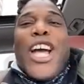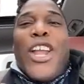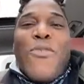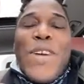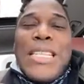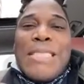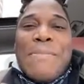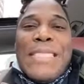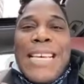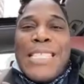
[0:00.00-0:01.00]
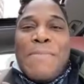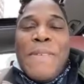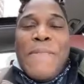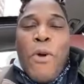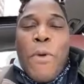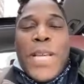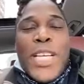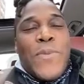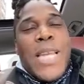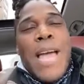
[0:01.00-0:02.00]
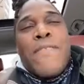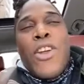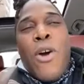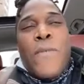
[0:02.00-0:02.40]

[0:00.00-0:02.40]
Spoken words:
run some tests before, because we never know.